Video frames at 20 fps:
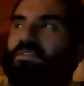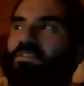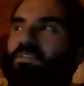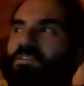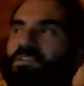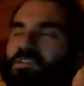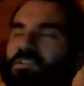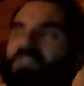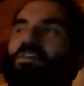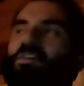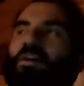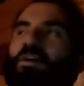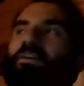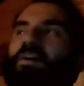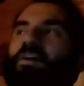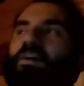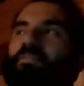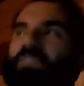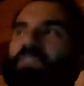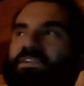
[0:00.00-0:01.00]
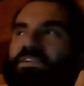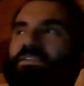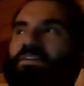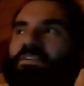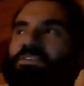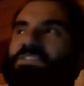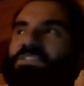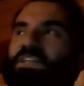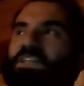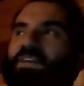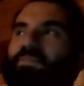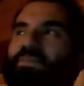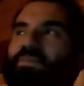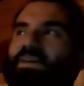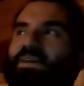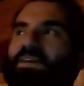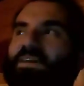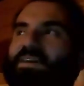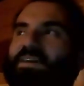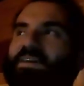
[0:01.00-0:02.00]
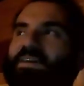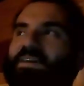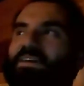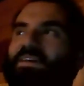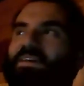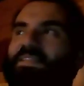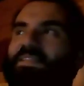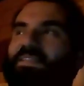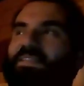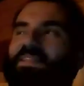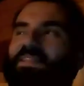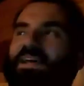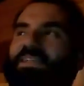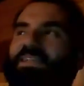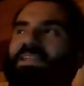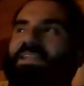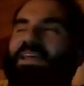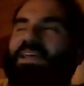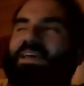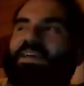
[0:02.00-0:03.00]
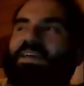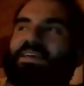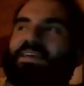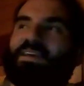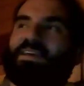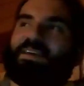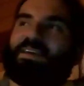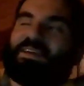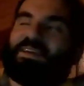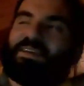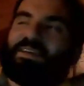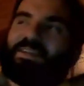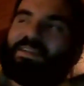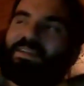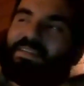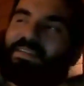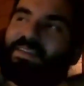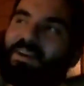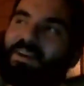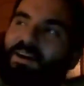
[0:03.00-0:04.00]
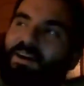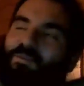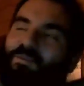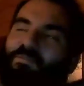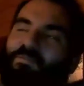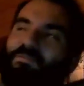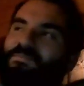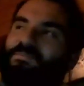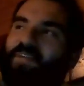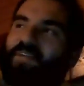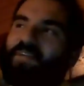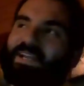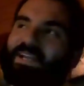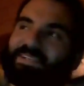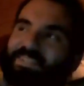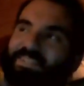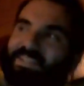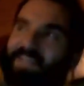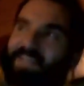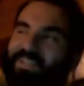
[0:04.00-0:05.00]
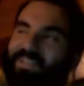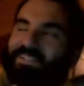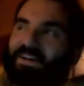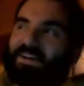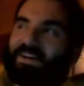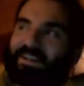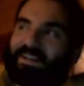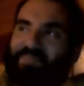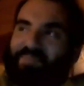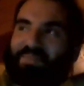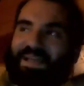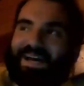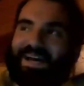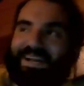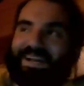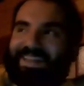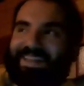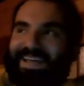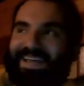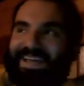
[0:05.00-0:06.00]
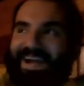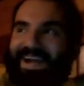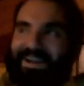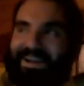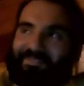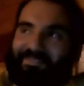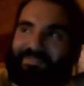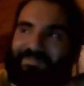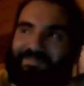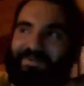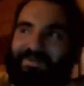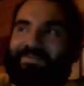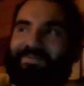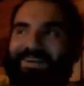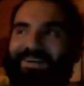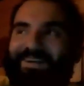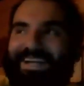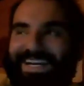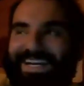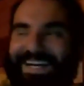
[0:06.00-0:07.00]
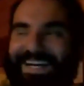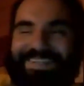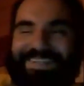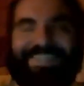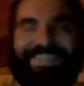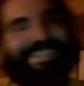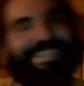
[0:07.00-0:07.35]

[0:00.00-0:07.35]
son of his arch enemy? That's like, yo, fate is cucking me out of the Iron Throne right now.